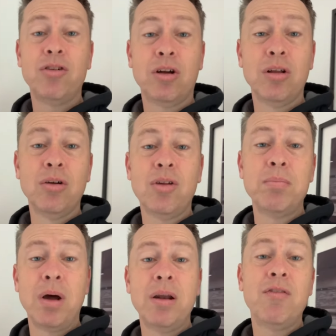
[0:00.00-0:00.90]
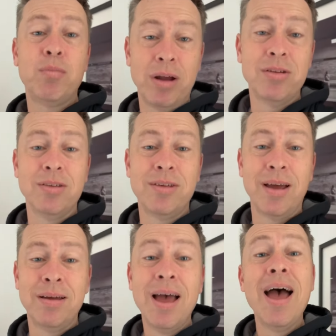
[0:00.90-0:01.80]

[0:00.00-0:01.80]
are closed on Monday for President's Day.